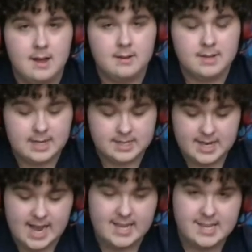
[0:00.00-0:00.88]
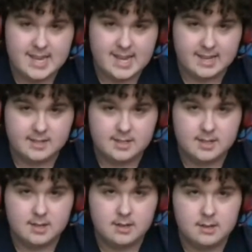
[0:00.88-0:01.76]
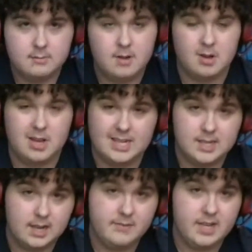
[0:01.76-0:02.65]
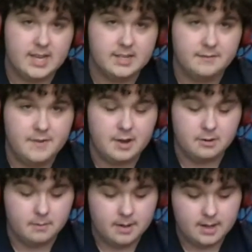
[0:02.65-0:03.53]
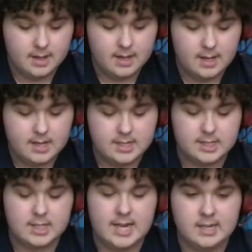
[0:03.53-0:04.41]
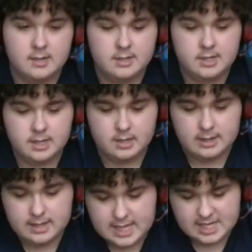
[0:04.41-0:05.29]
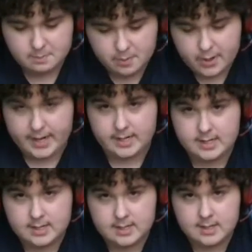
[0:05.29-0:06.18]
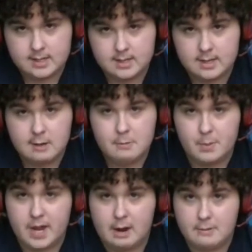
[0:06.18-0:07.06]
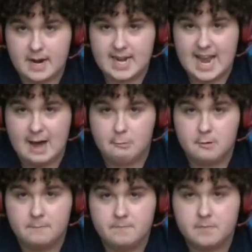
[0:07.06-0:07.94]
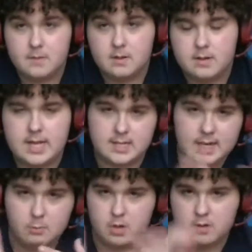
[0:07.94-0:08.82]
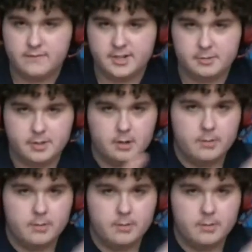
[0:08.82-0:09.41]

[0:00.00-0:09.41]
the last 10 years, well, last 11 years of film, has led to this point where we are right now. Cancel out WandaVision,